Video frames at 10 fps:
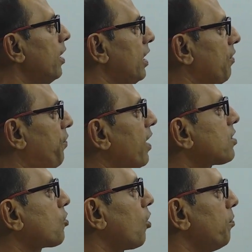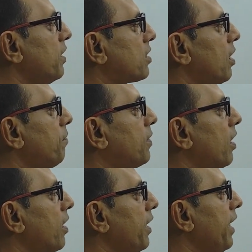in the first column itself,
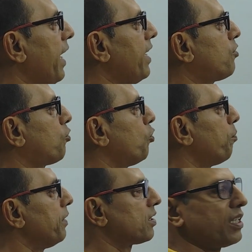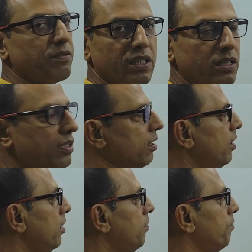the age group is given,
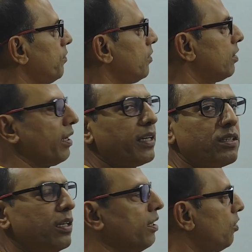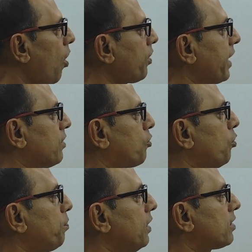right? Not age
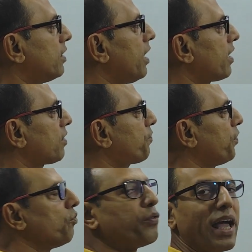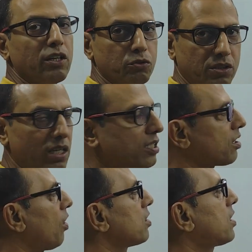group, there are few values. Just
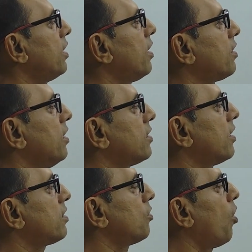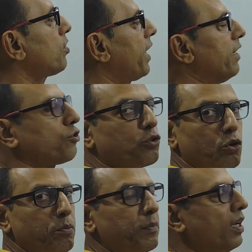consider this is not age
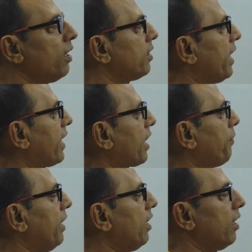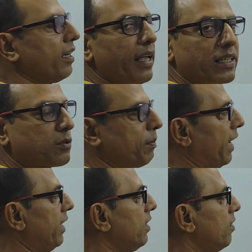group. That I will
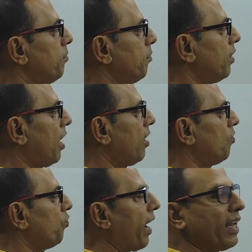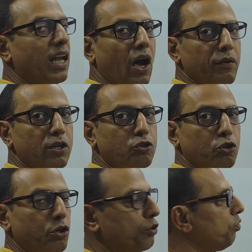explain while I will
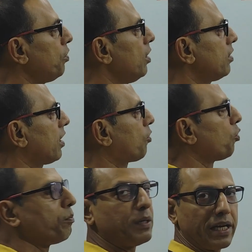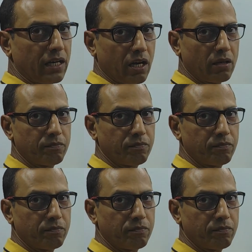show you the group data.